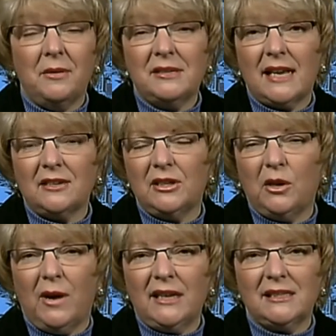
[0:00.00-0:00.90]
I was
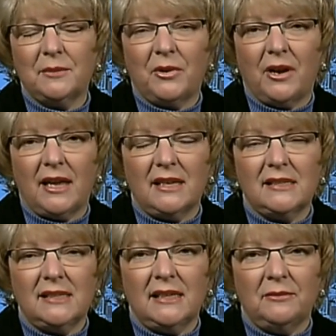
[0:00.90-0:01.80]
actually quite
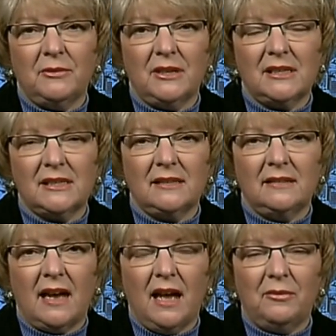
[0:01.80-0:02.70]
surprised. It was
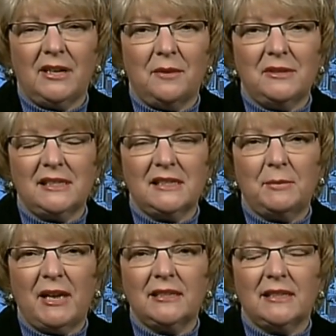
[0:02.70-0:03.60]
not what I was
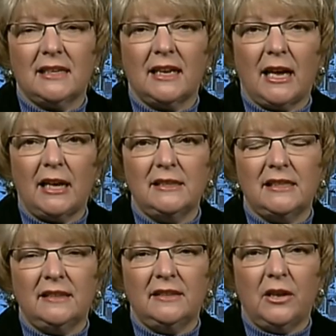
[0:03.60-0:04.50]
expecting. I
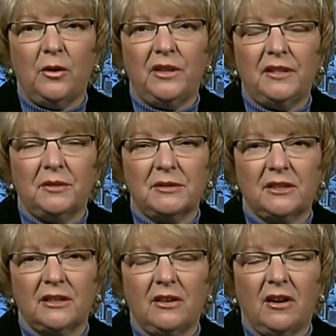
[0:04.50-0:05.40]
didn't know that there
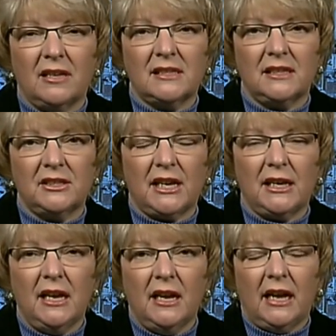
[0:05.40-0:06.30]
was going to cause such
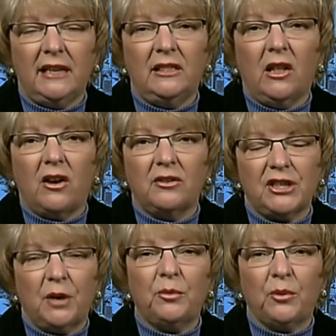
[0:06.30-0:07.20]
a large